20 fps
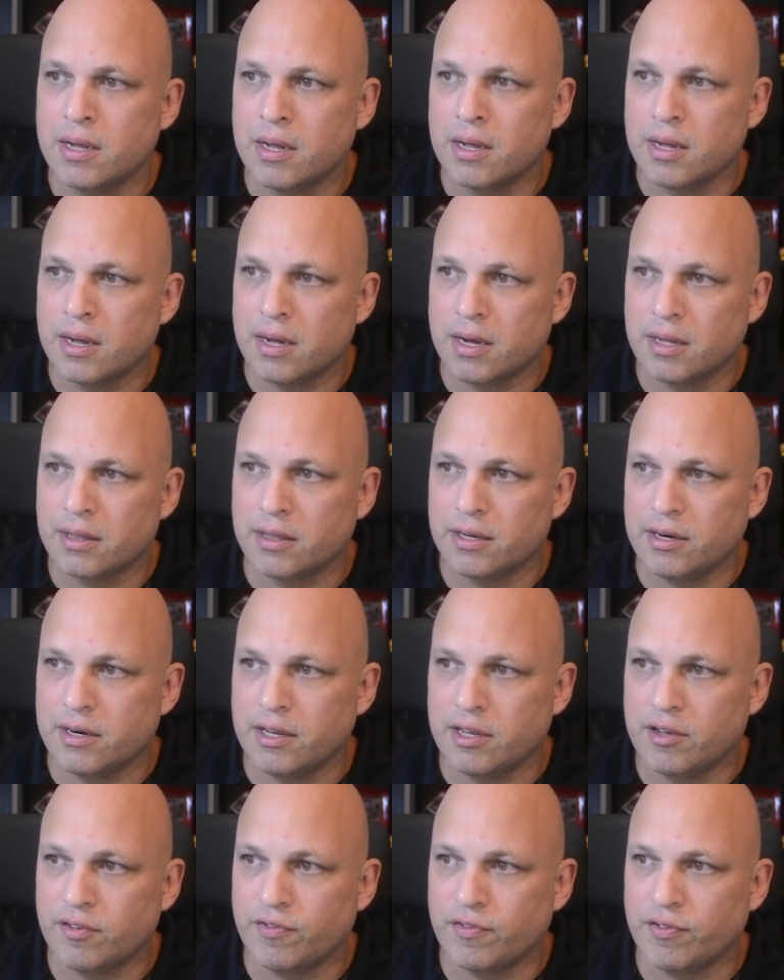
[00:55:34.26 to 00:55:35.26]

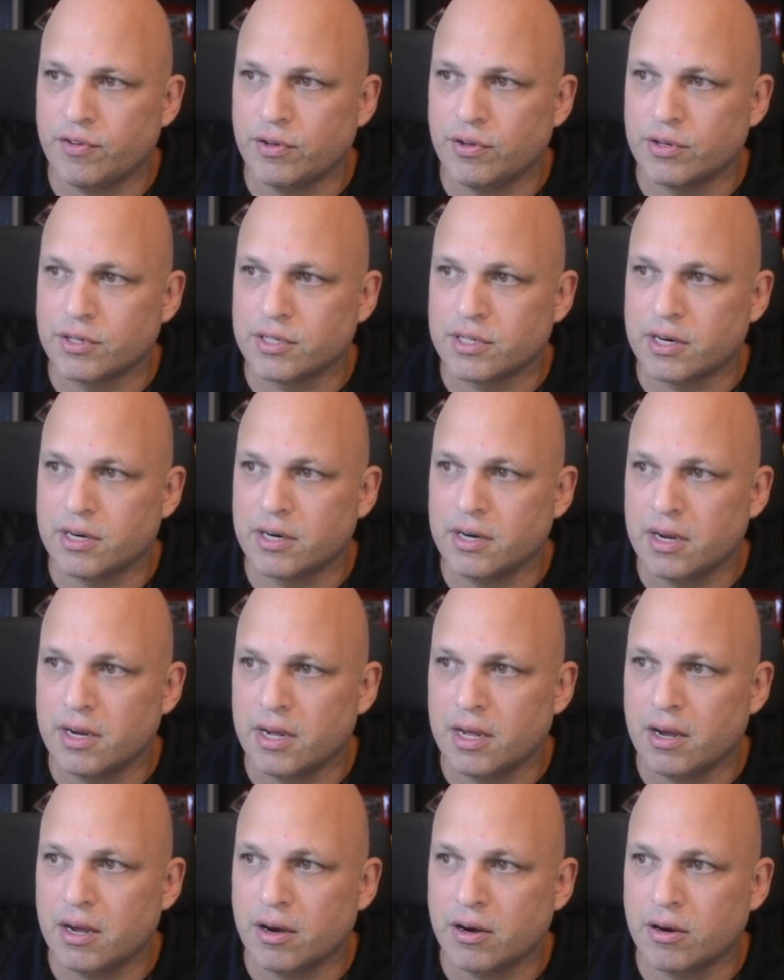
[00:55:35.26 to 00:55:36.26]
underneath user,
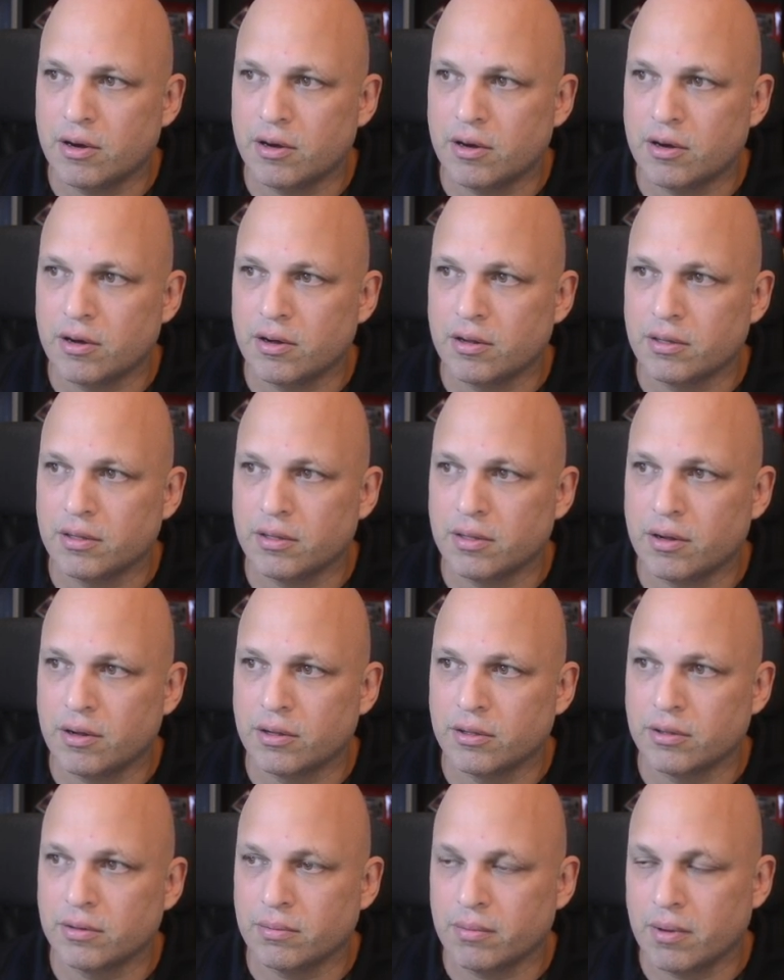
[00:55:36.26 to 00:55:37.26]

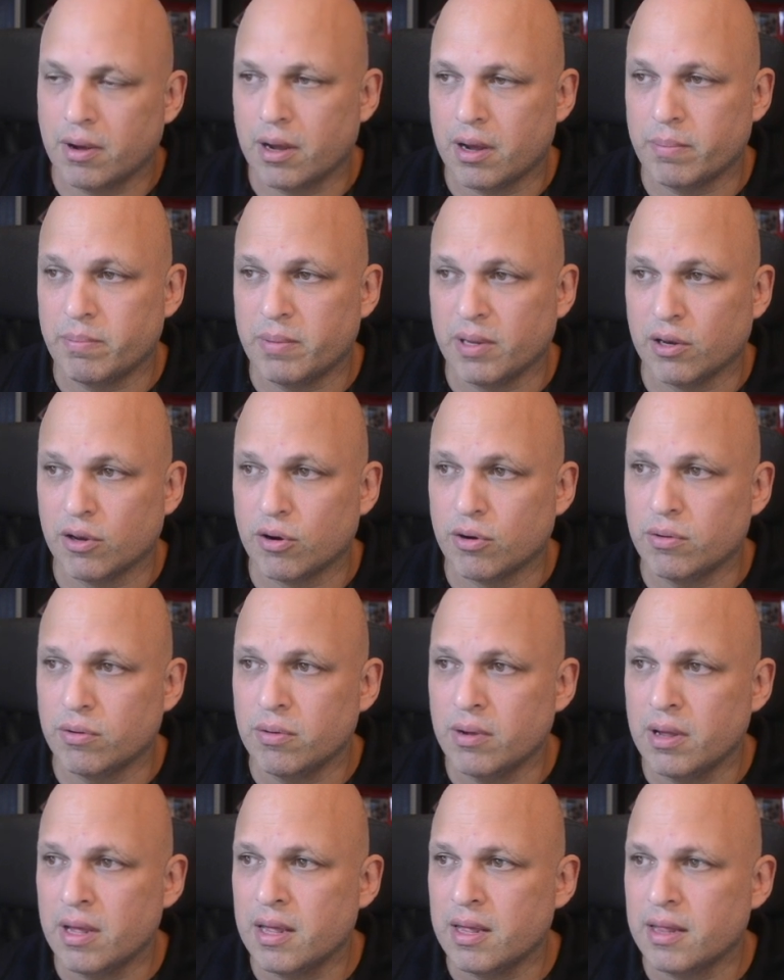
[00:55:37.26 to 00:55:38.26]

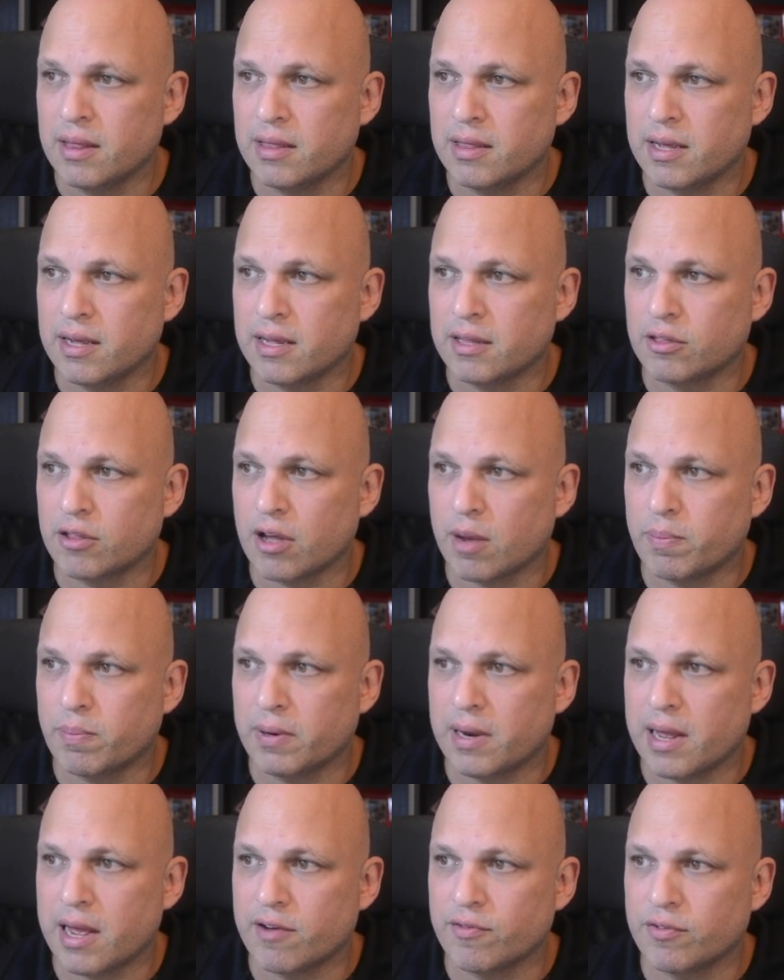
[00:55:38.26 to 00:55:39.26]
below the top
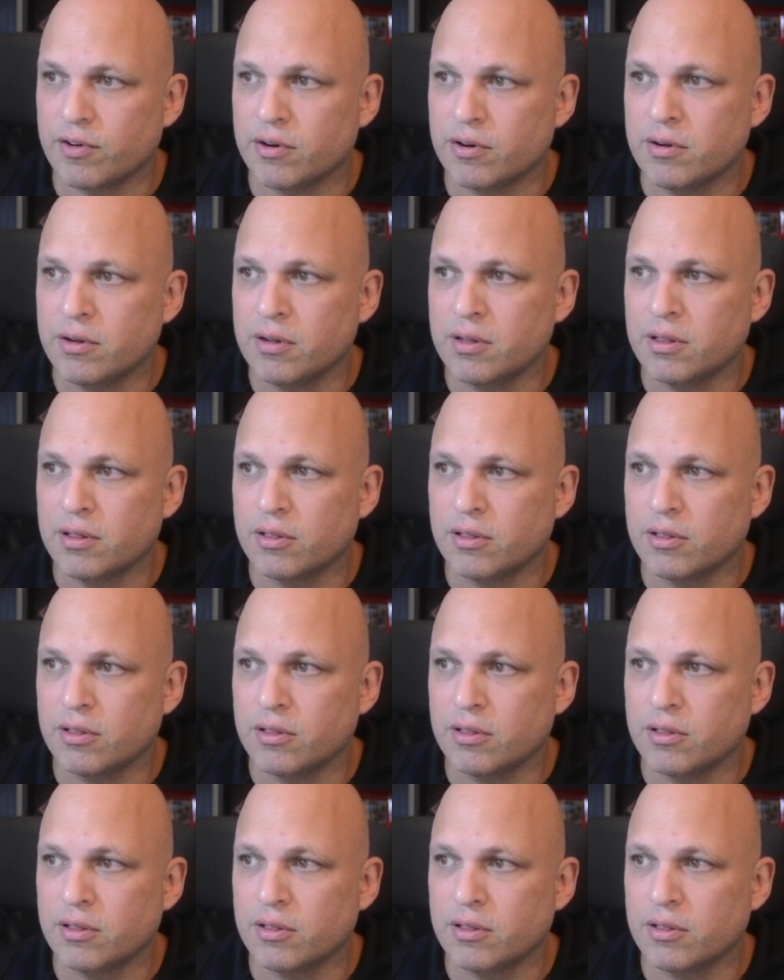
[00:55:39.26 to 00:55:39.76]
level,